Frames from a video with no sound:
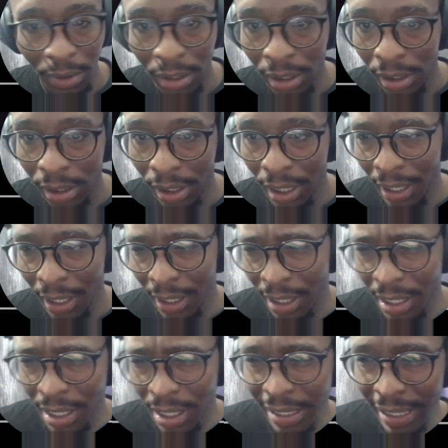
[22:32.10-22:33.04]
say that
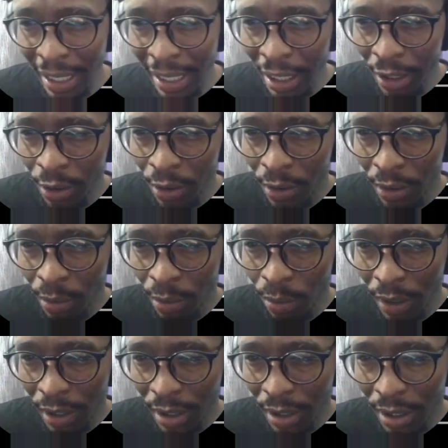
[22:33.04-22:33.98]
it's really good,
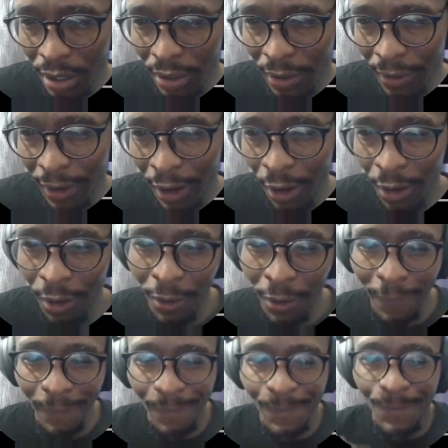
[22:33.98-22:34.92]
but I don't
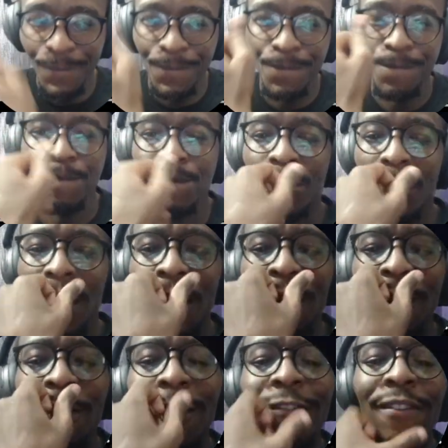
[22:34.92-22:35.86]
know.
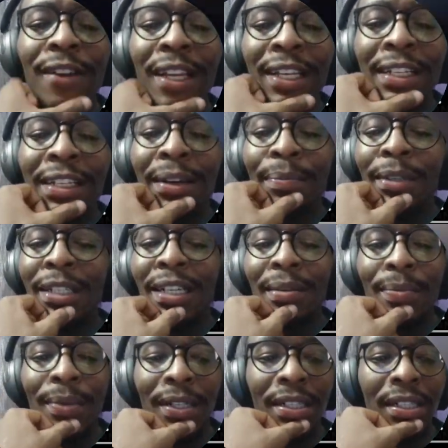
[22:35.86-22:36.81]
I feel like it can be
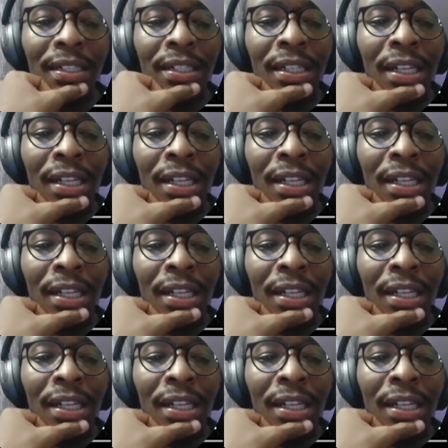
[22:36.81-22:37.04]
done better.